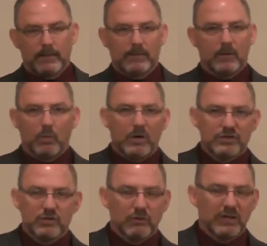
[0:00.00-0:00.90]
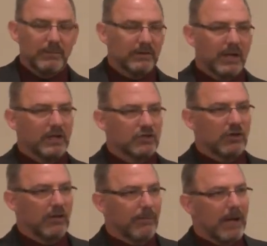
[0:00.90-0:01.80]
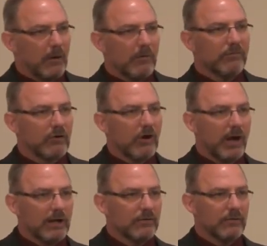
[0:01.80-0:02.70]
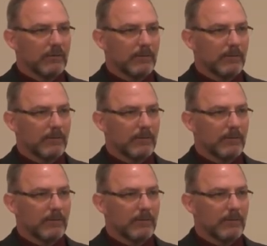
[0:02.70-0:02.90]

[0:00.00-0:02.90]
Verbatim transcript: There was no limitation to the power of Christ.